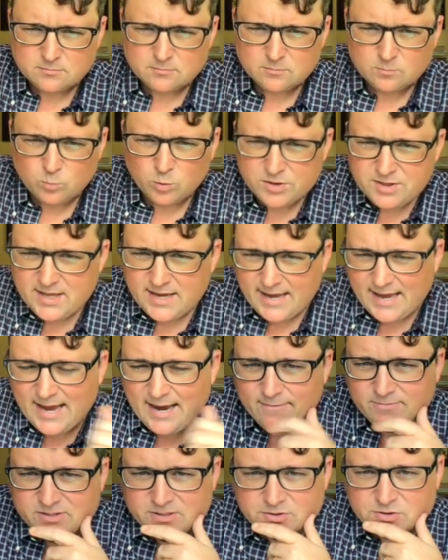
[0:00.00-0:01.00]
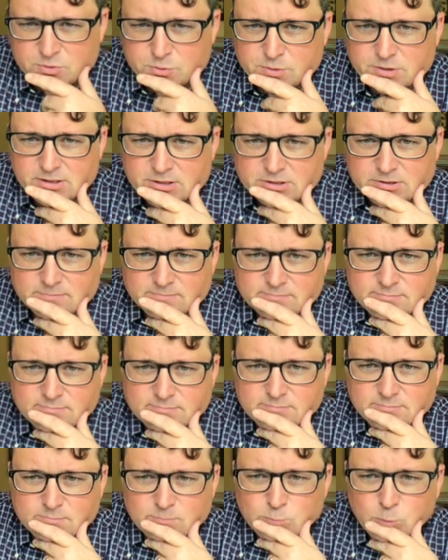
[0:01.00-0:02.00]
would they have this tradition?
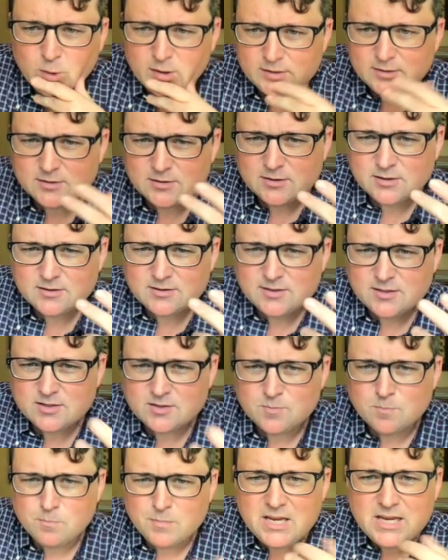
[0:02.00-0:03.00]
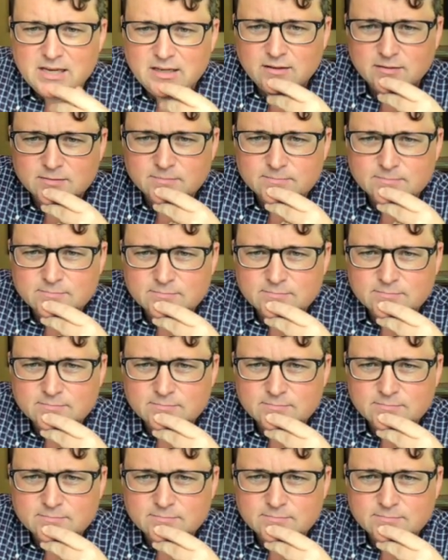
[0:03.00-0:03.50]
What does this mean?